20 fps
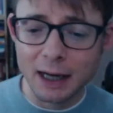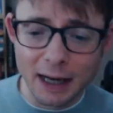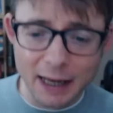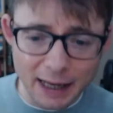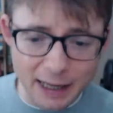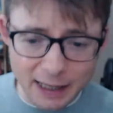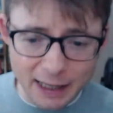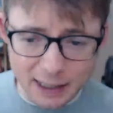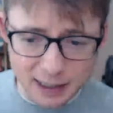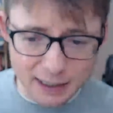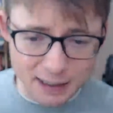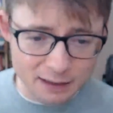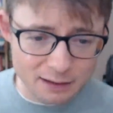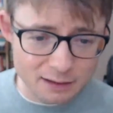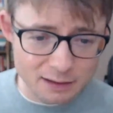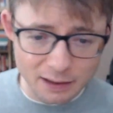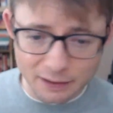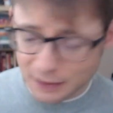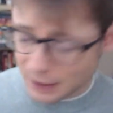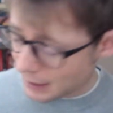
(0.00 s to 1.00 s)

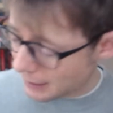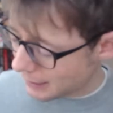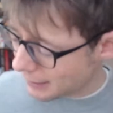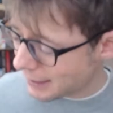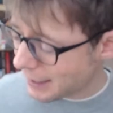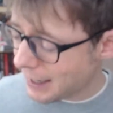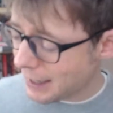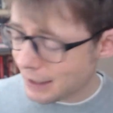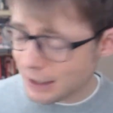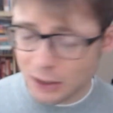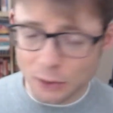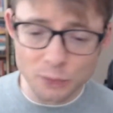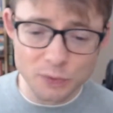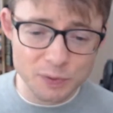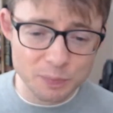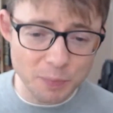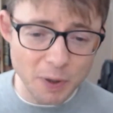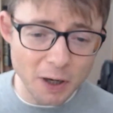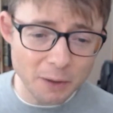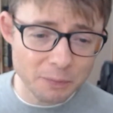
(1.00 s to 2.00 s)
And then again, it
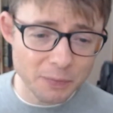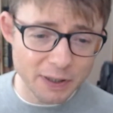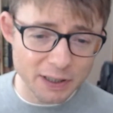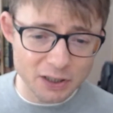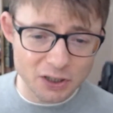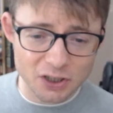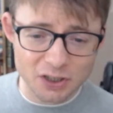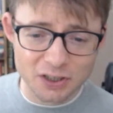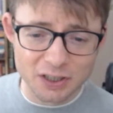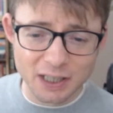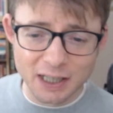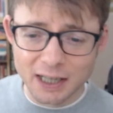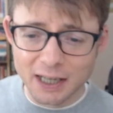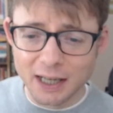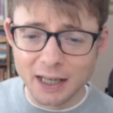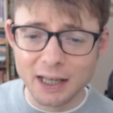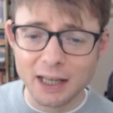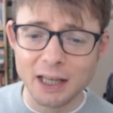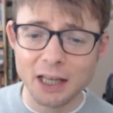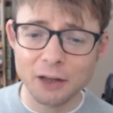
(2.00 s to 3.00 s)
was published
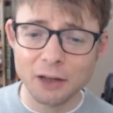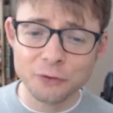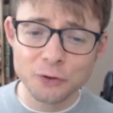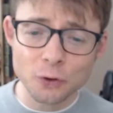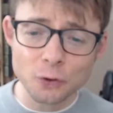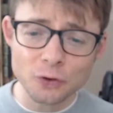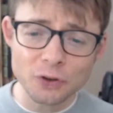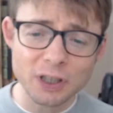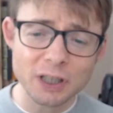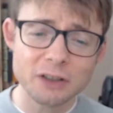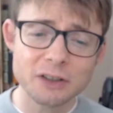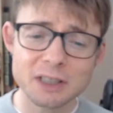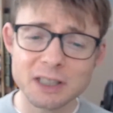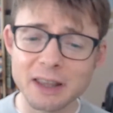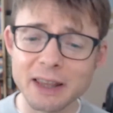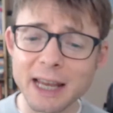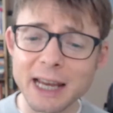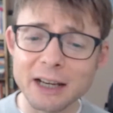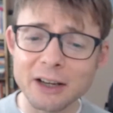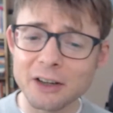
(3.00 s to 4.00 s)
a few years
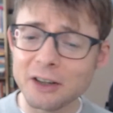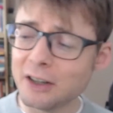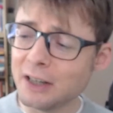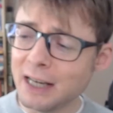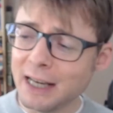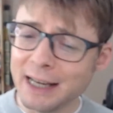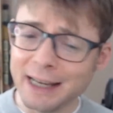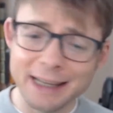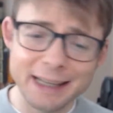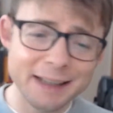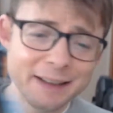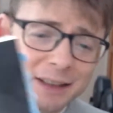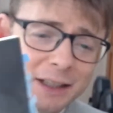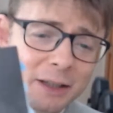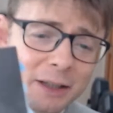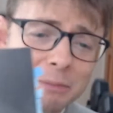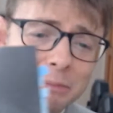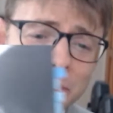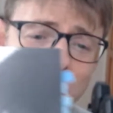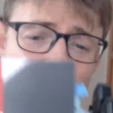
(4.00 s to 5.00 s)
later in
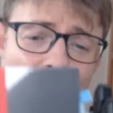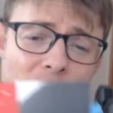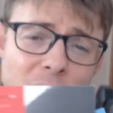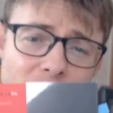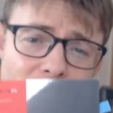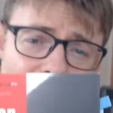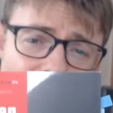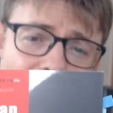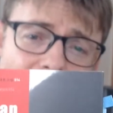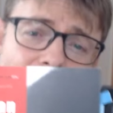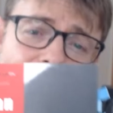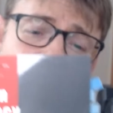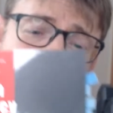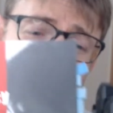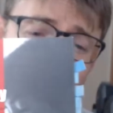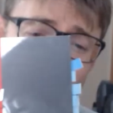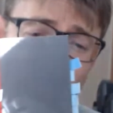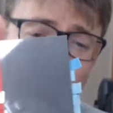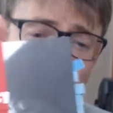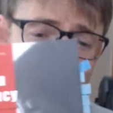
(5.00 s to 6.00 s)
the Modern
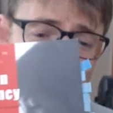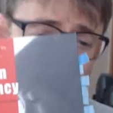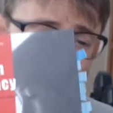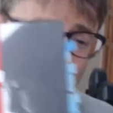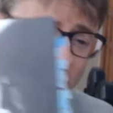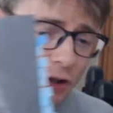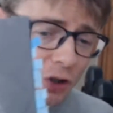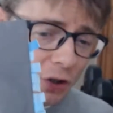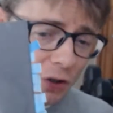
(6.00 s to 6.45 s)
Korean Literature